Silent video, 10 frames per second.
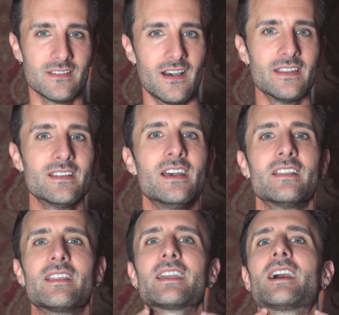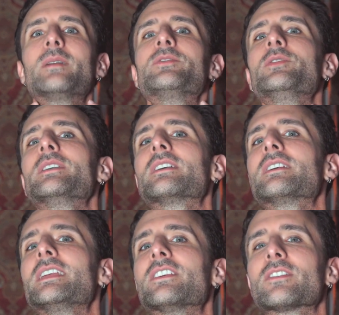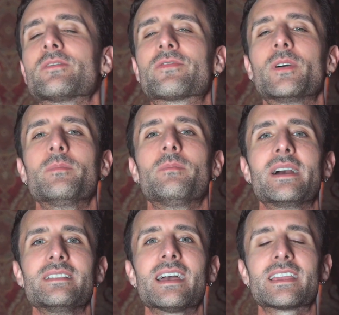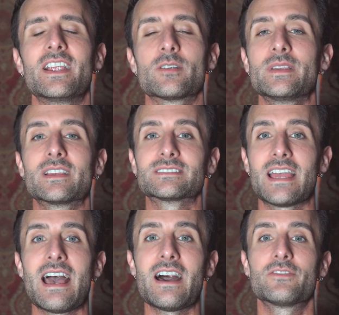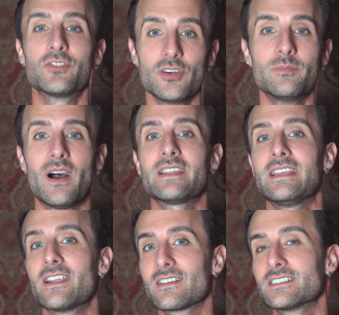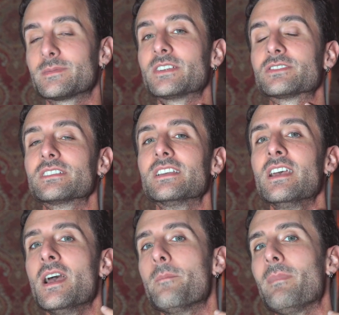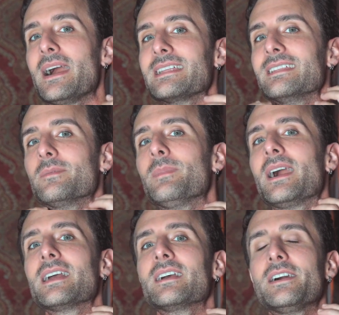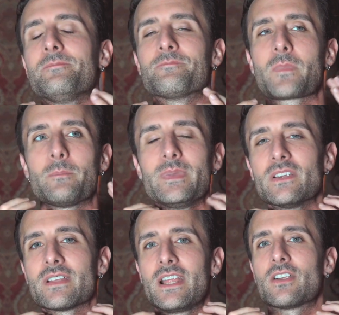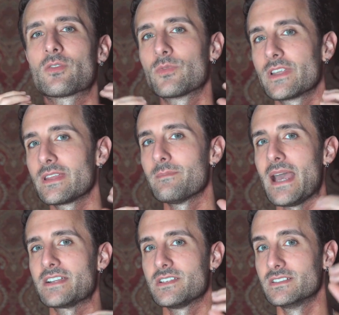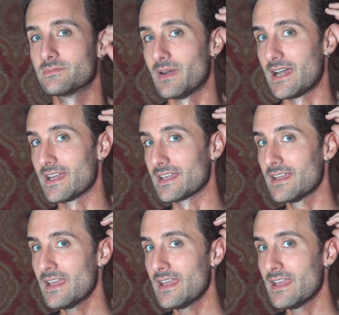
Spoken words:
done like I'm doing here from my neck hair, because I have good body hair, especially my beard hair really matches my